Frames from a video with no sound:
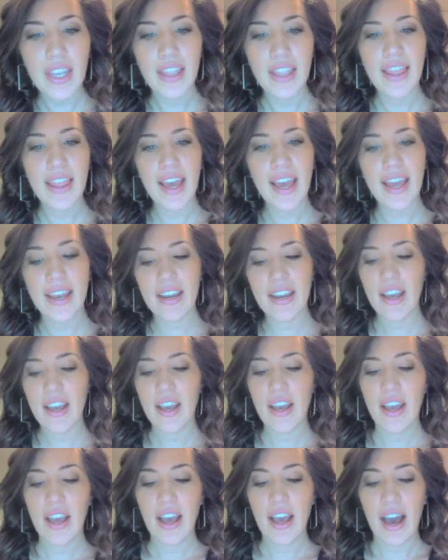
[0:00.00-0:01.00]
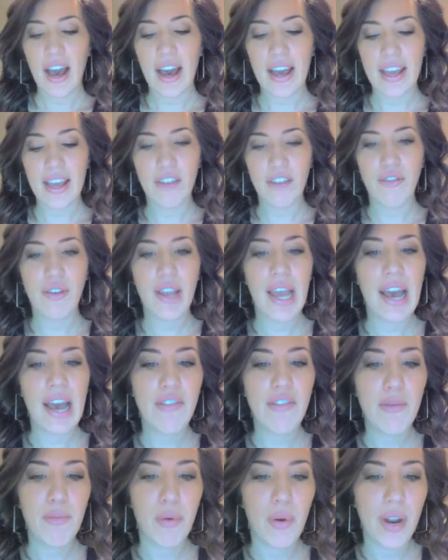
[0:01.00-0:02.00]
then if we
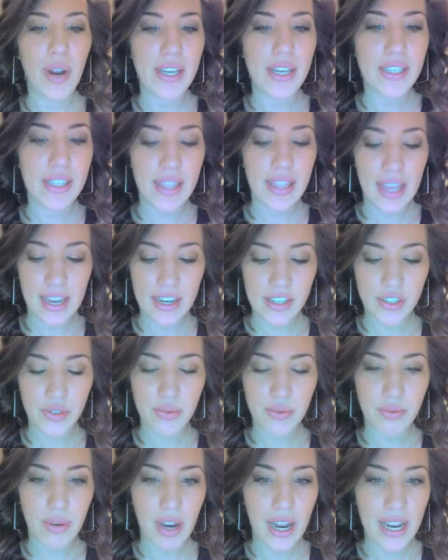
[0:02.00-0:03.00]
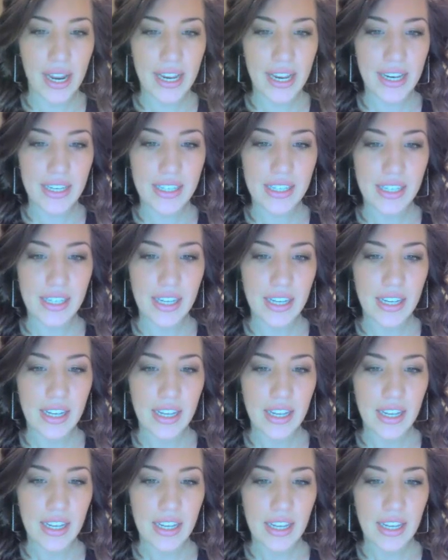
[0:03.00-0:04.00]
have a point that is right
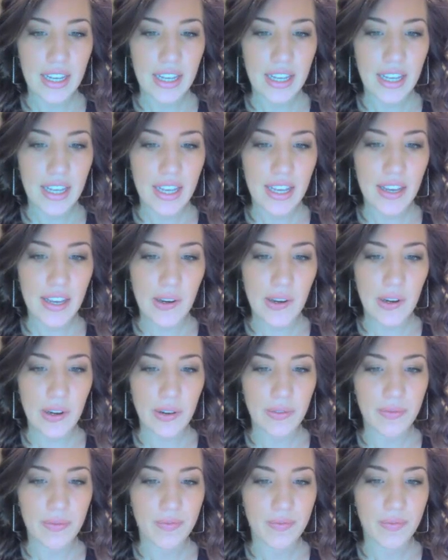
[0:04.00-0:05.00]
here,